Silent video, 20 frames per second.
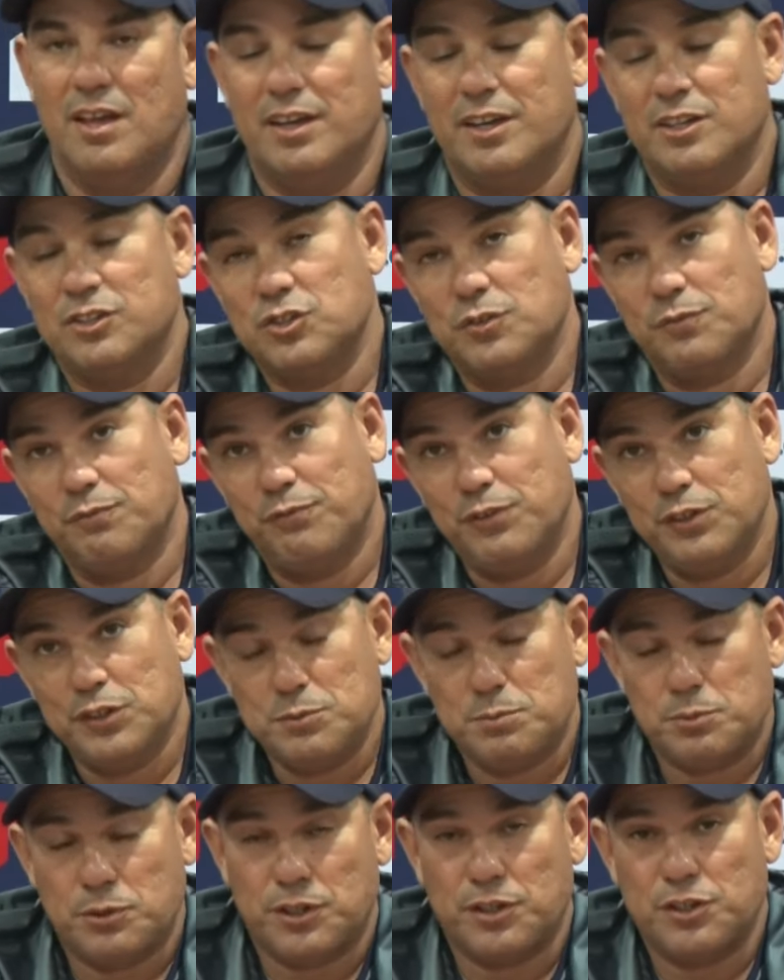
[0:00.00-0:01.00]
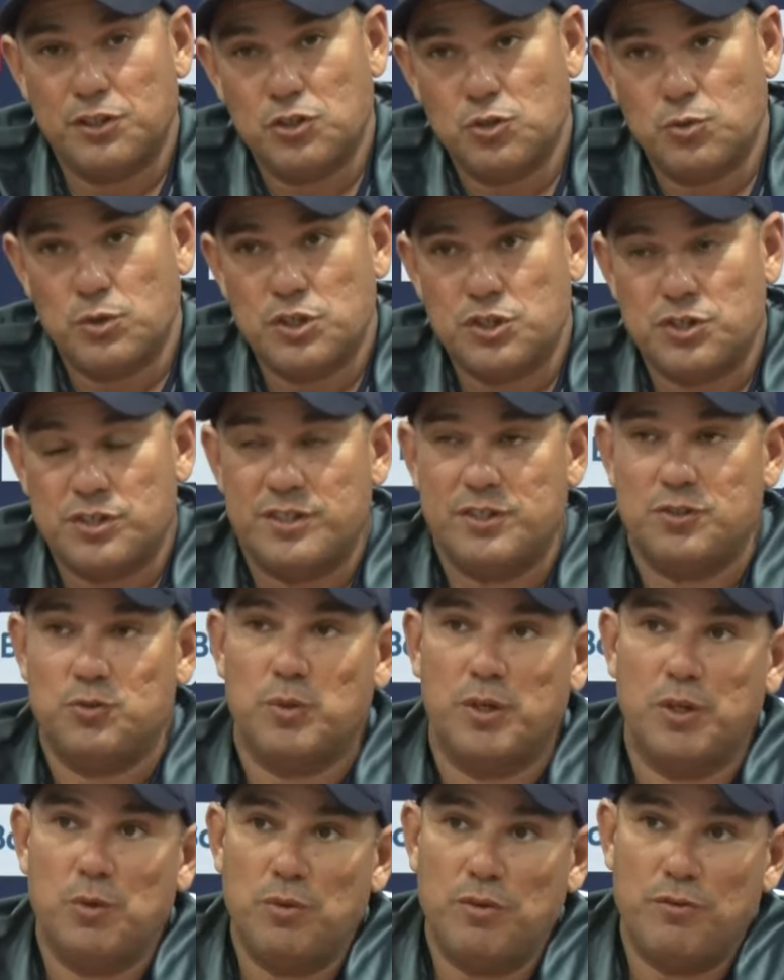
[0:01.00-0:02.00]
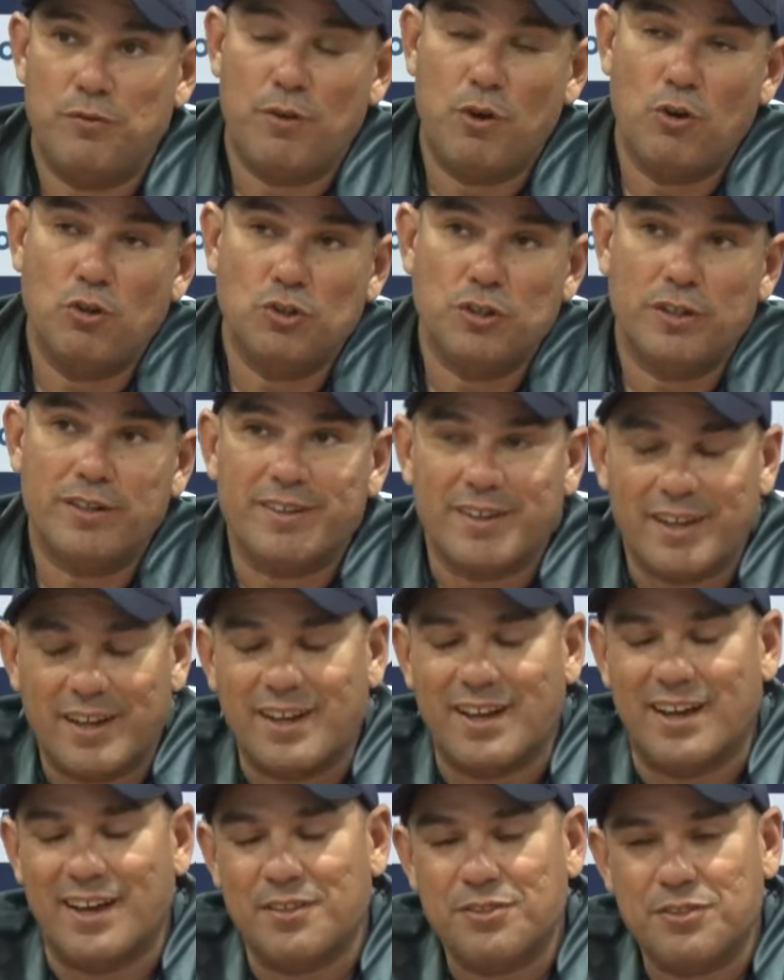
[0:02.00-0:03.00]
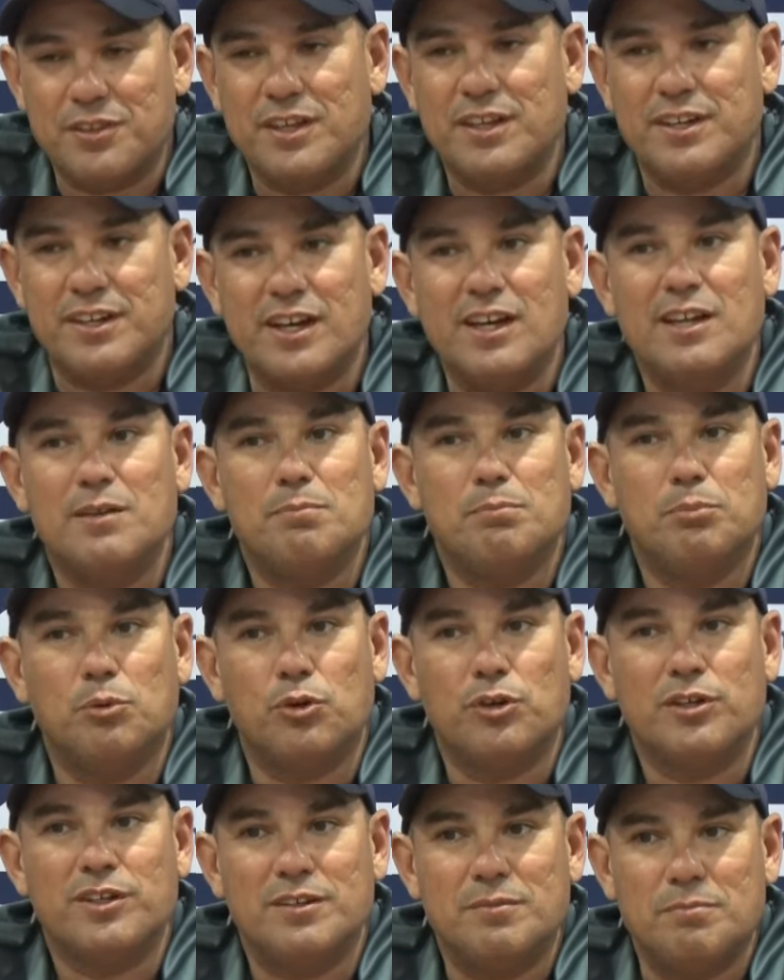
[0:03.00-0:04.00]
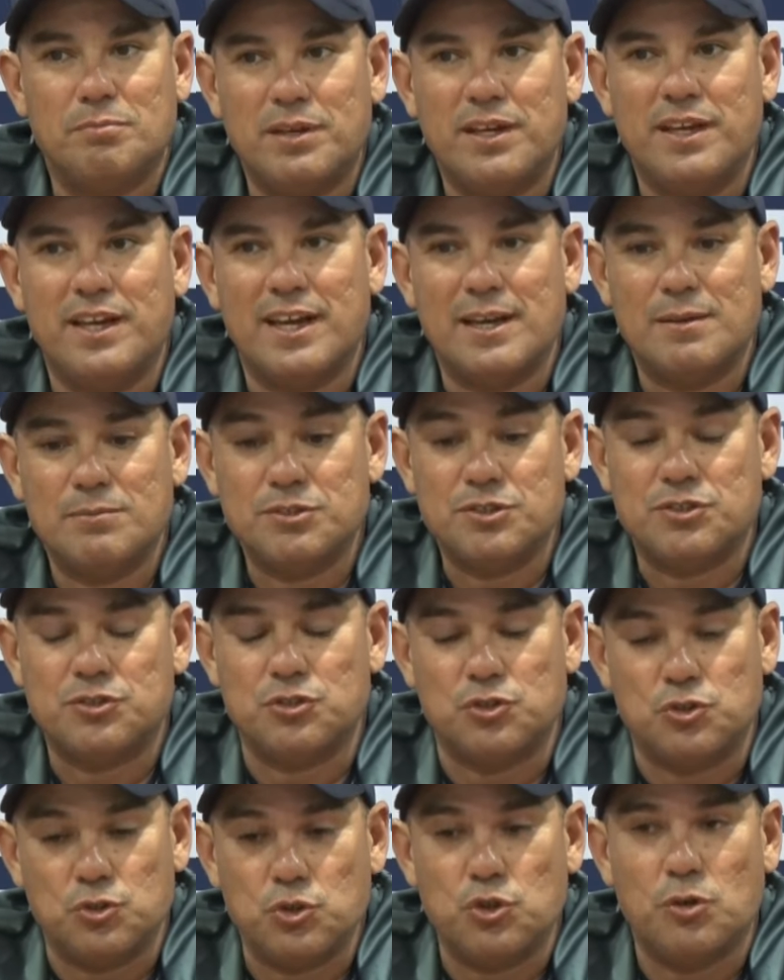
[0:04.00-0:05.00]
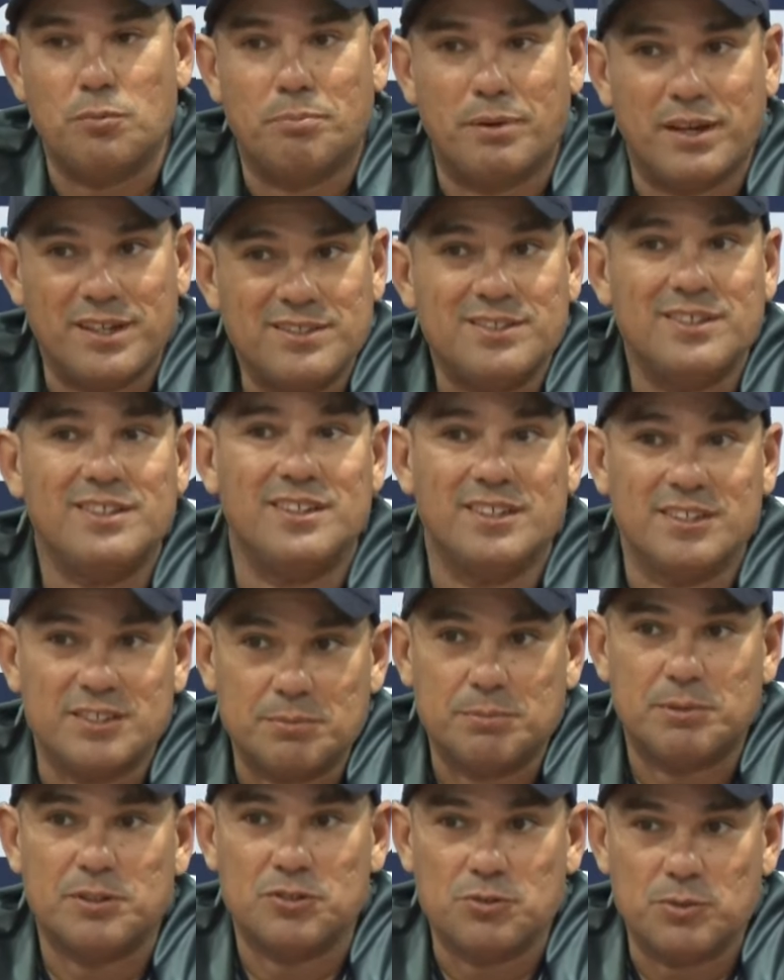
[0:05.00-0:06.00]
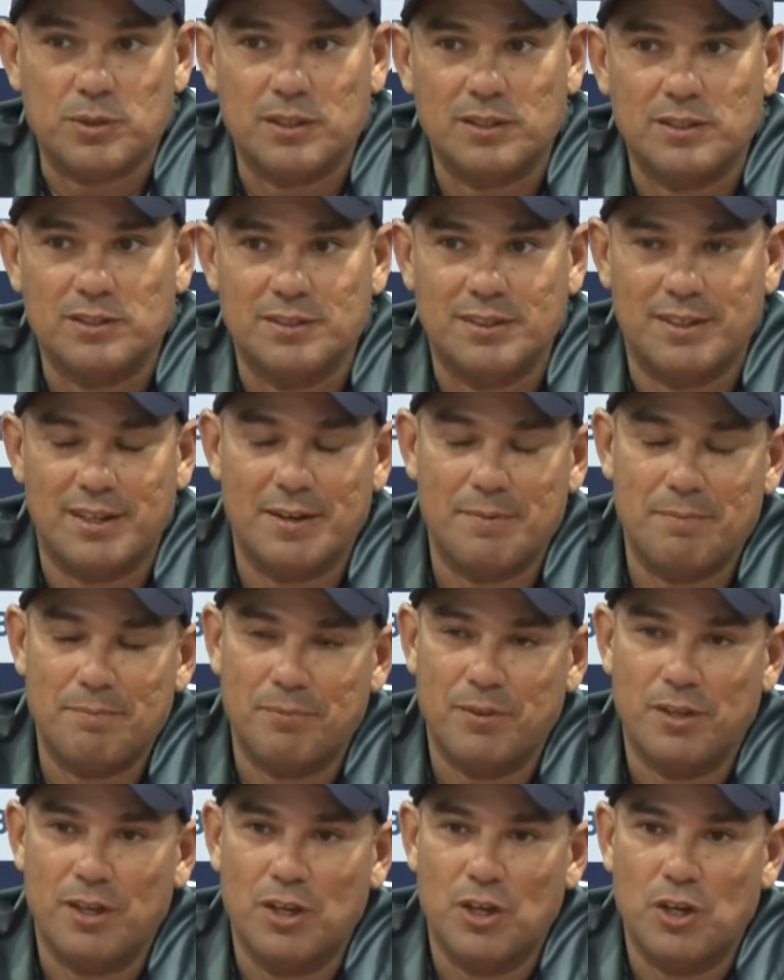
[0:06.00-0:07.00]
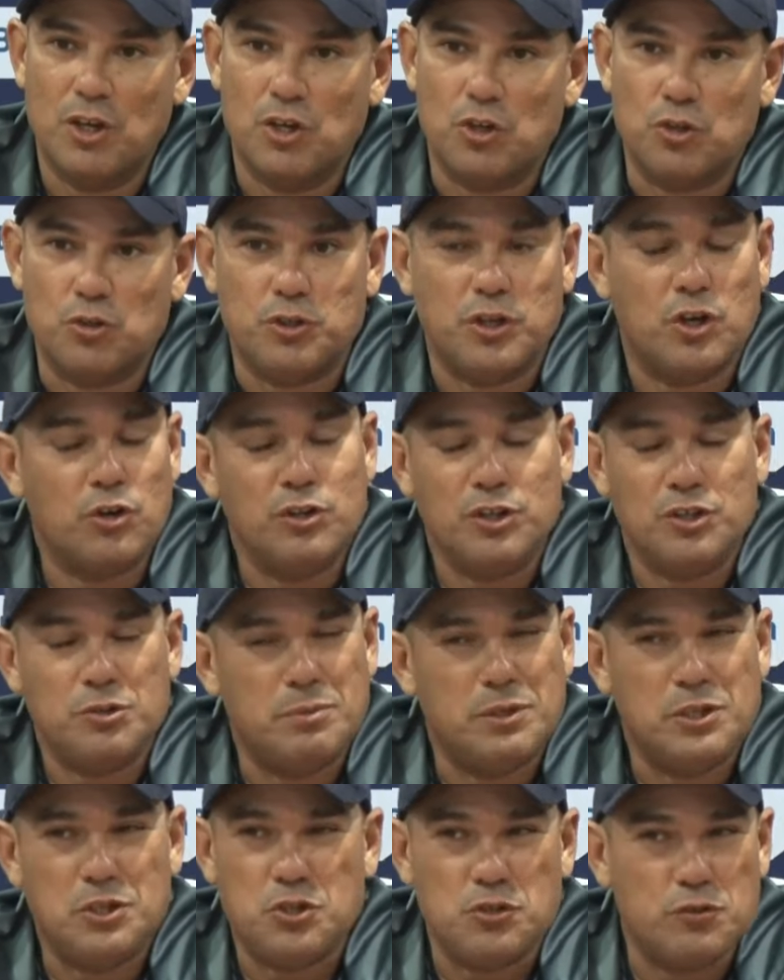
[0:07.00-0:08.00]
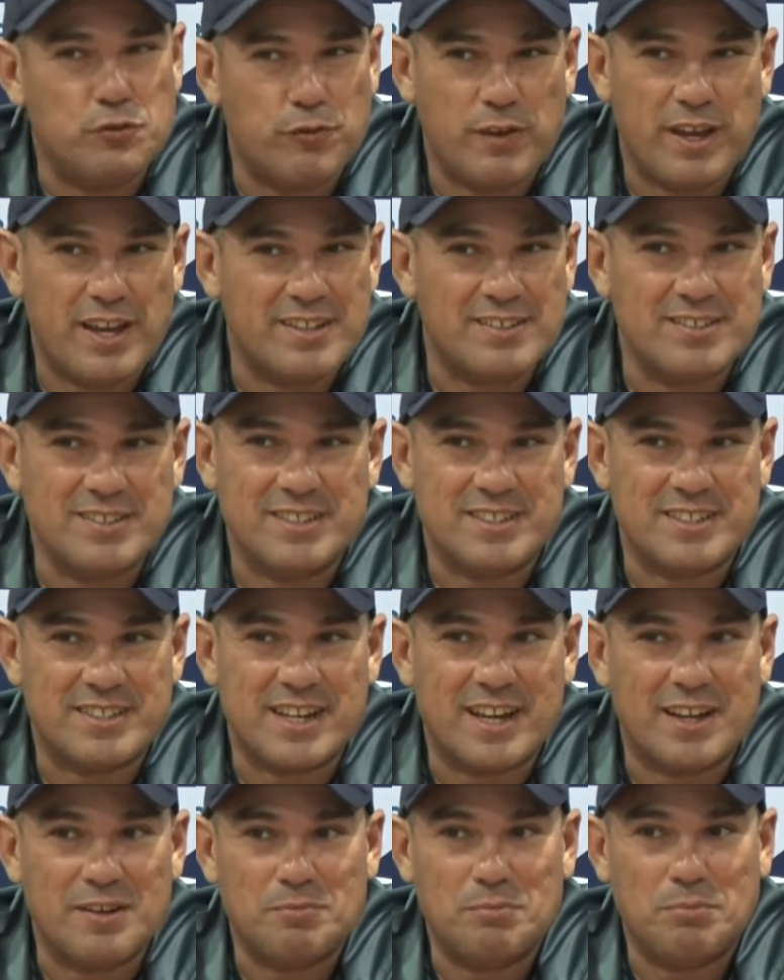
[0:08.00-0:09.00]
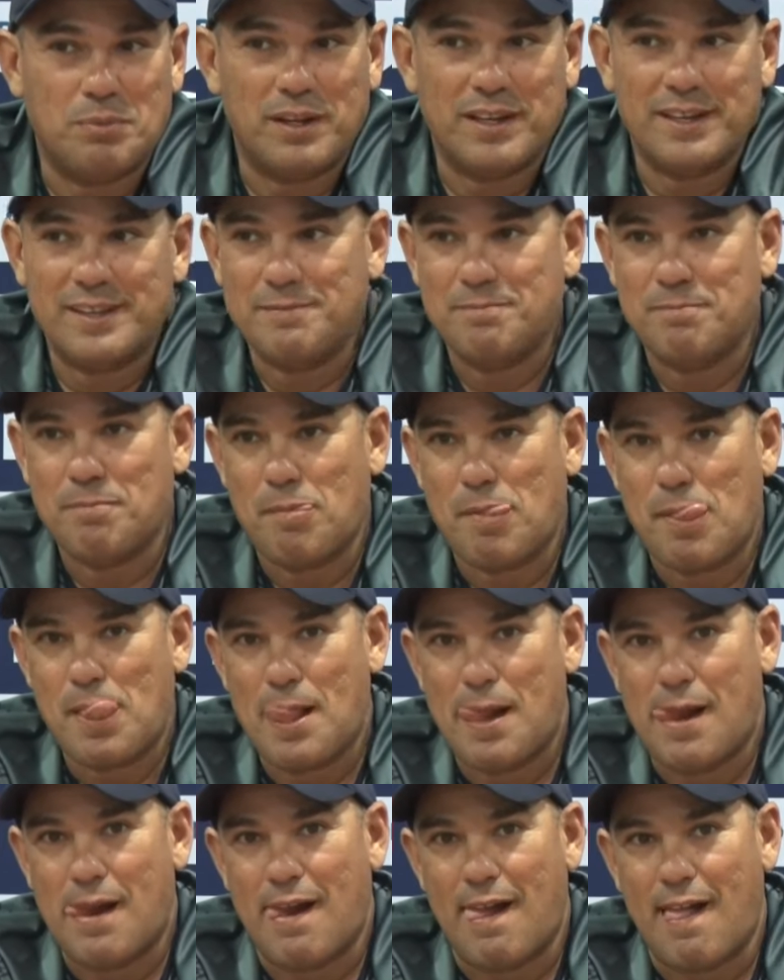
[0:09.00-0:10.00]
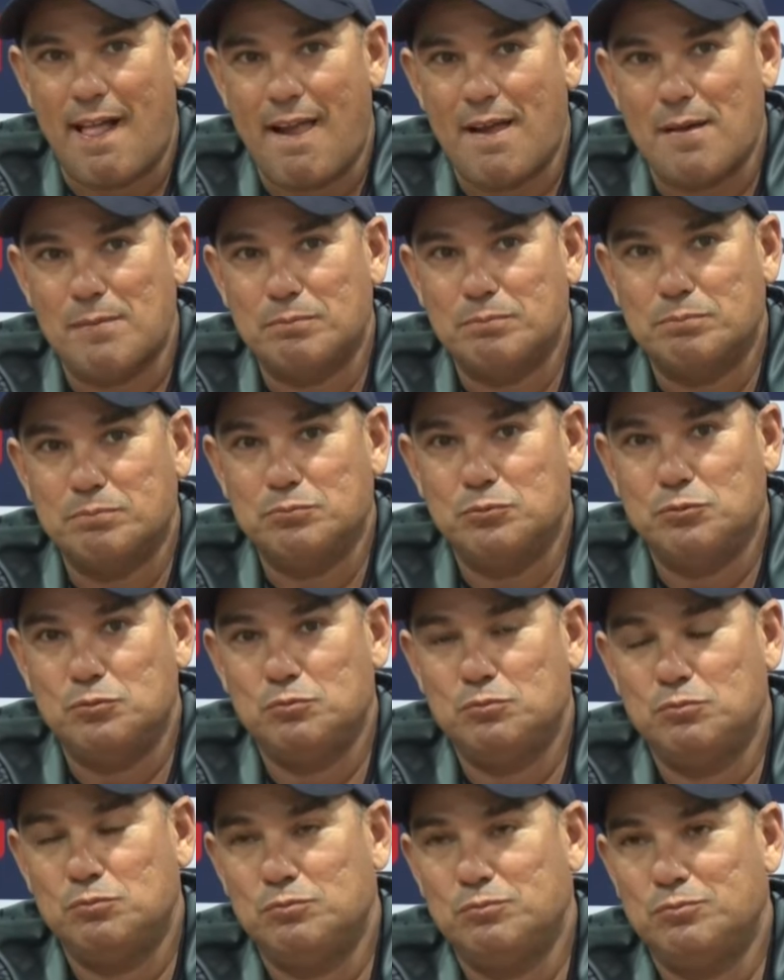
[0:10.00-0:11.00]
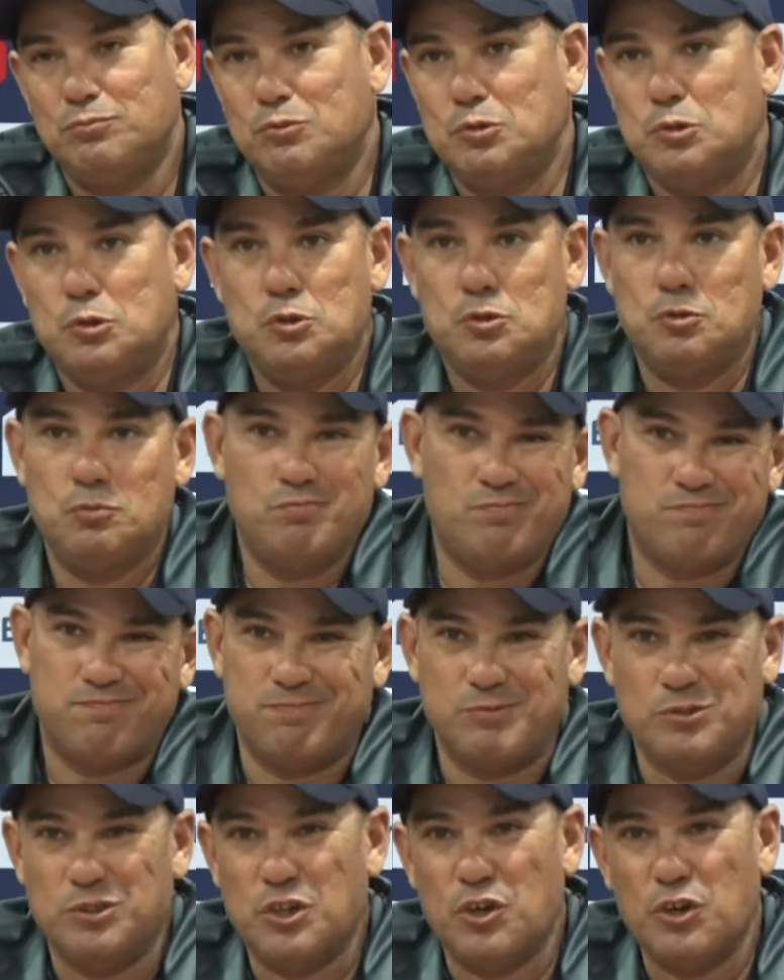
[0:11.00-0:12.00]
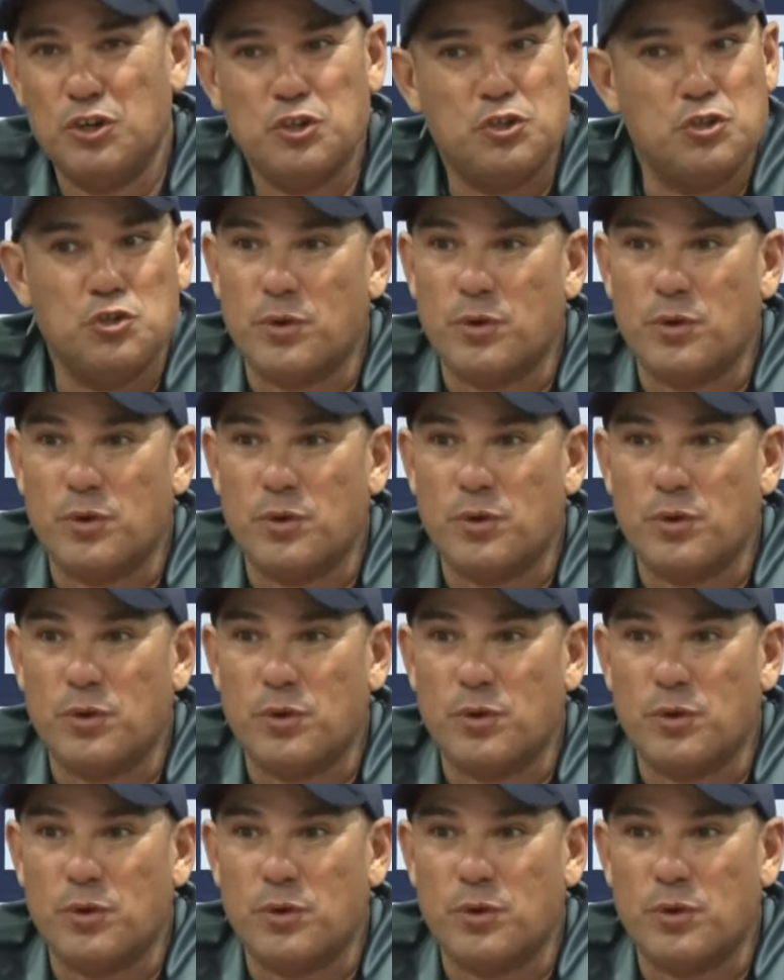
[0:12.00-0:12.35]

Okay, so first part of the question is, what do we focus on? I think really important in big games is to do your basic disciplines well. Um, you don't need to be too fancy, try and play. Um, you don't need to